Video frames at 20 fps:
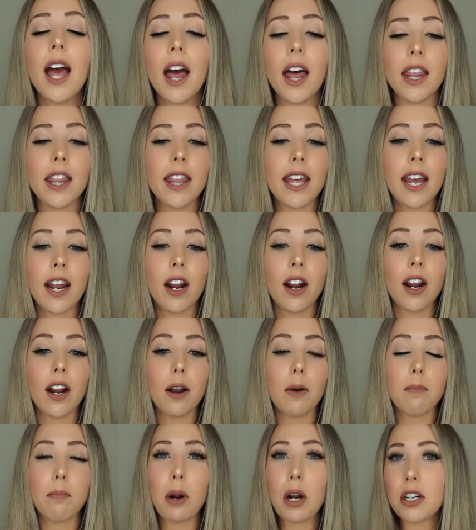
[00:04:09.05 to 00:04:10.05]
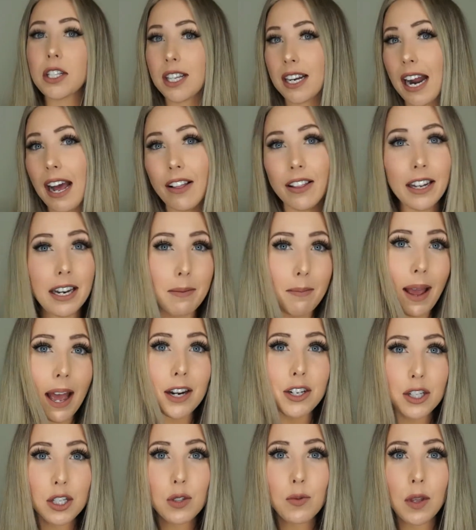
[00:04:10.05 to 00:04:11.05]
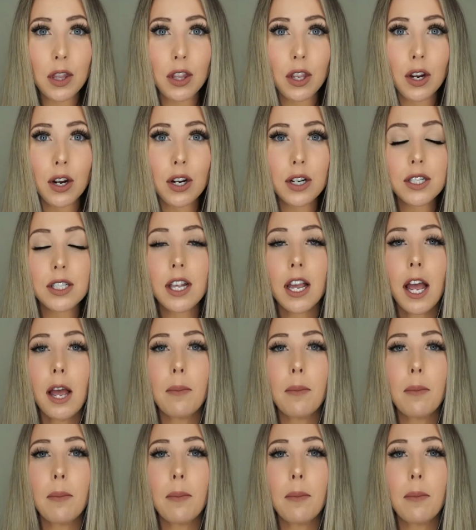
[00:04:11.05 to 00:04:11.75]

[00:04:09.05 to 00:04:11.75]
their personality matches with yours,